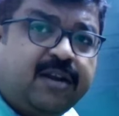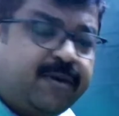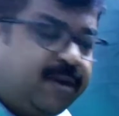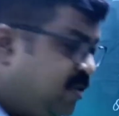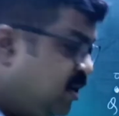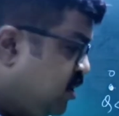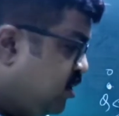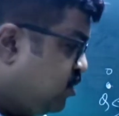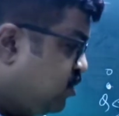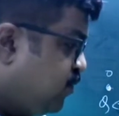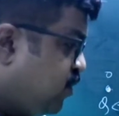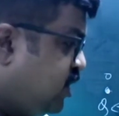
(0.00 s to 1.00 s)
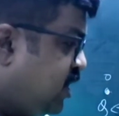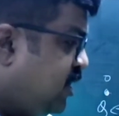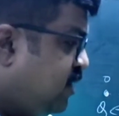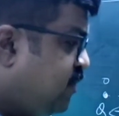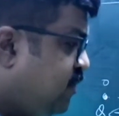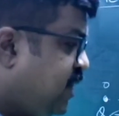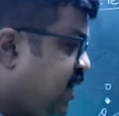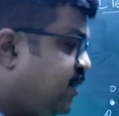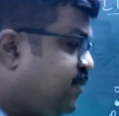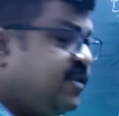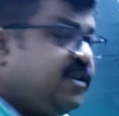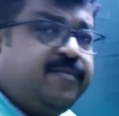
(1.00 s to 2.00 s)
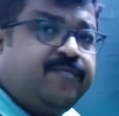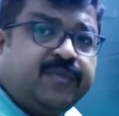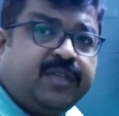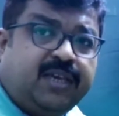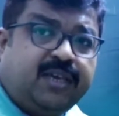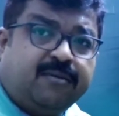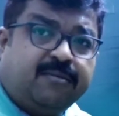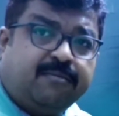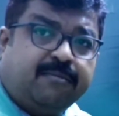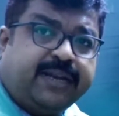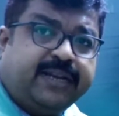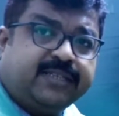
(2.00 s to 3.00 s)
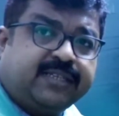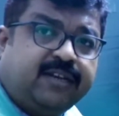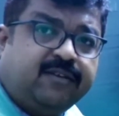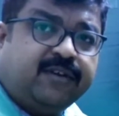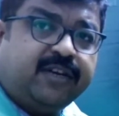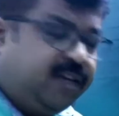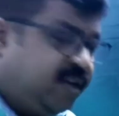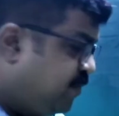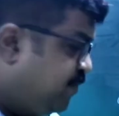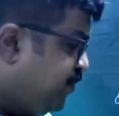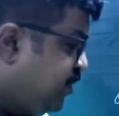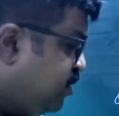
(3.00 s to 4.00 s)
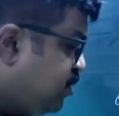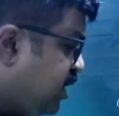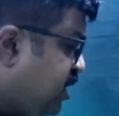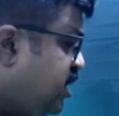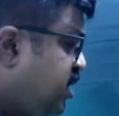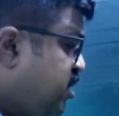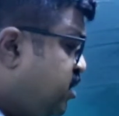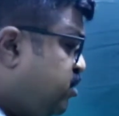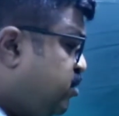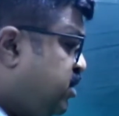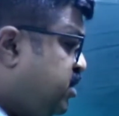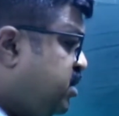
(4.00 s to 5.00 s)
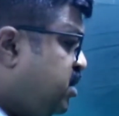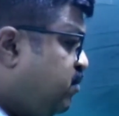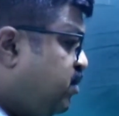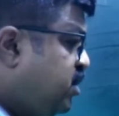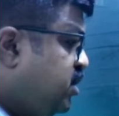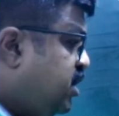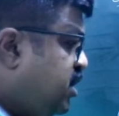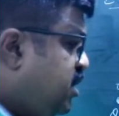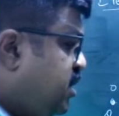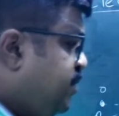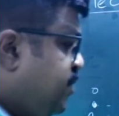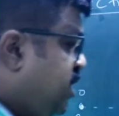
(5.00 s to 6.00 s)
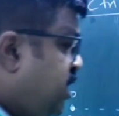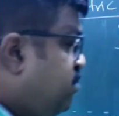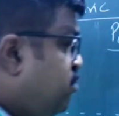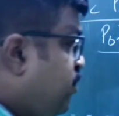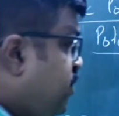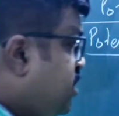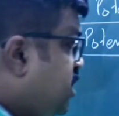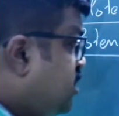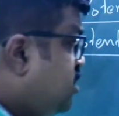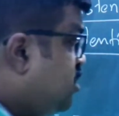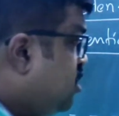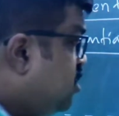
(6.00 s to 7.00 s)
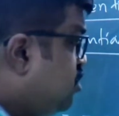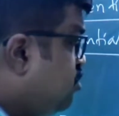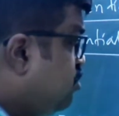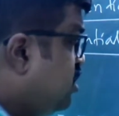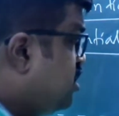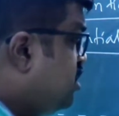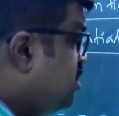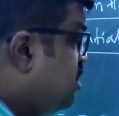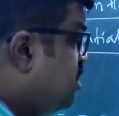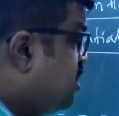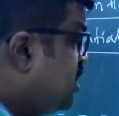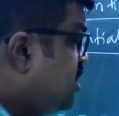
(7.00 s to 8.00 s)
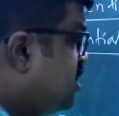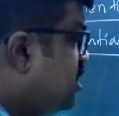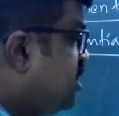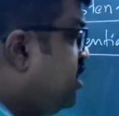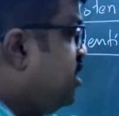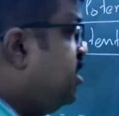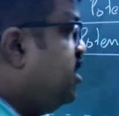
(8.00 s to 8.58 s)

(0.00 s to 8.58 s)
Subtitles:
dr prime. So for that we have a minus sign over here, okay. So this is the work done in moving charge through this distance